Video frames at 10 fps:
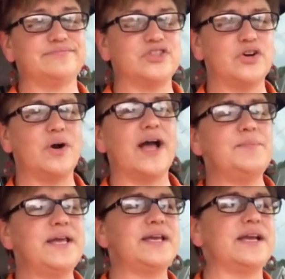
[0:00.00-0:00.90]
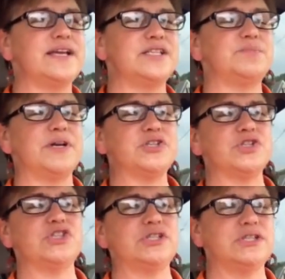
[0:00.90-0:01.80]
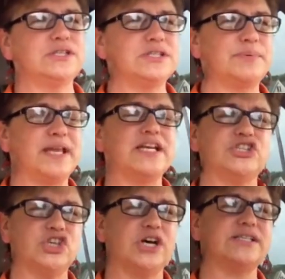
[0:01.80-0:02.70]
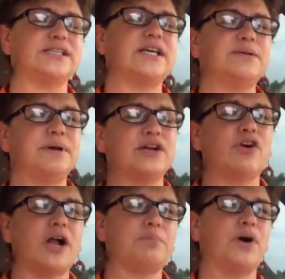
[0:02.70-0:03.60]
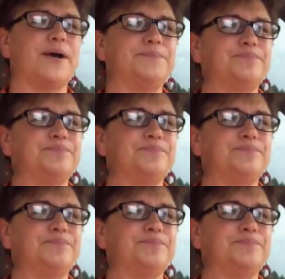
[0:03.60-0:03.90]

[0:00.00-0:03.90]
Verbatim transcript: So I make a special spaghetti sauce in my crock pot.